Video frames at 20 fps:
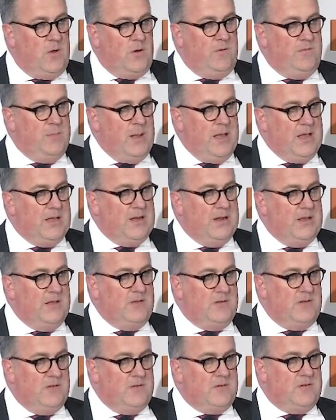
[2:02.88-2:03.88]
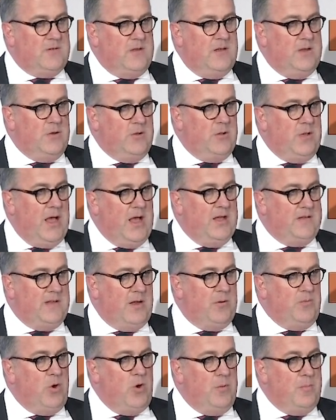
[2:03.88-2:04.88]
manganese in steel has a
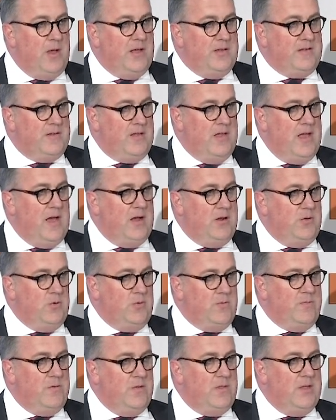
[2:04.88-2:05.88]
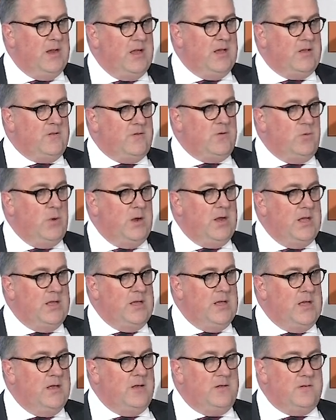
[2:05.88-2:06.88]
robust outlook for the next 20
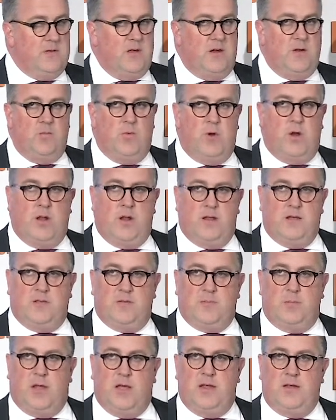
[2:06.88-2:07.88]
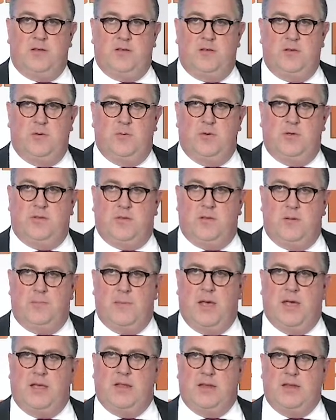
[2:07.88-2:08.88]
years, and what I'll explain to you is that
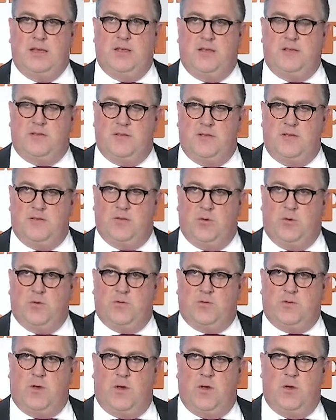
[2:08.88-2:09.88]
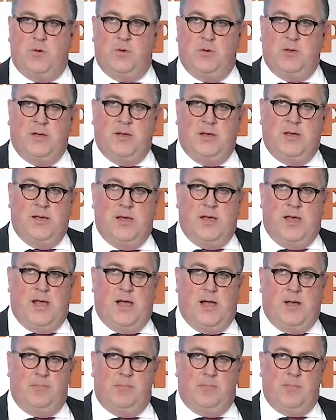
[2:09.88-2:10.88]
manganese is also
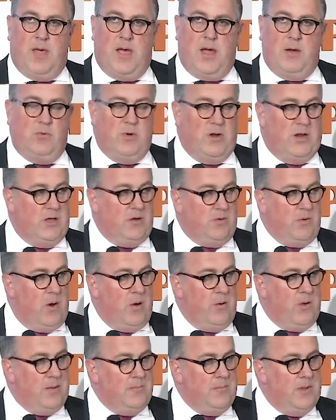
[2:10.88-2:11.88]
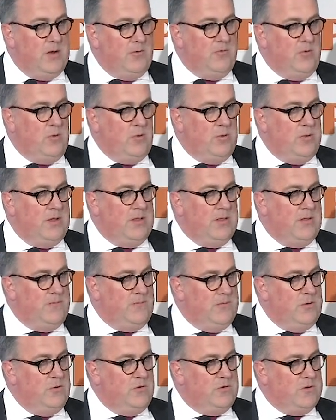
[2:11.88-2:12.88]
a really growing mineral in the
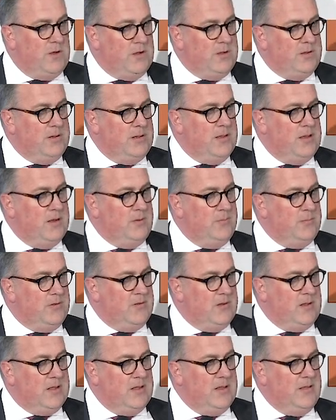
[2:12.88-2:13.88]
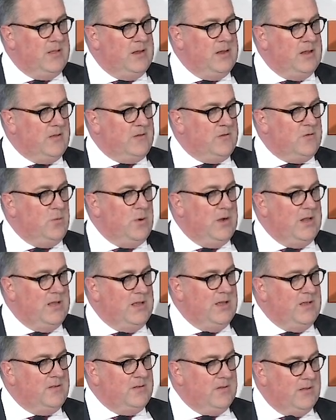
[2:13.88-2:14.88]
future, and particularly in the next 20
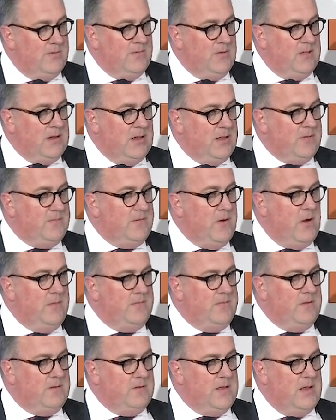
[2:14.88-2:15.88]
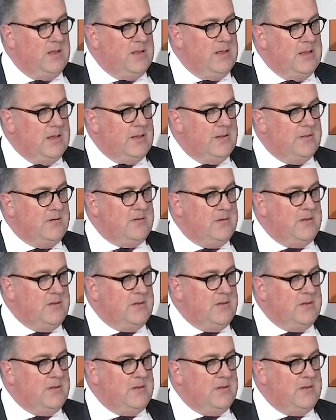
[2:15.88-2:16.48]
years and even the next 5 to 10 years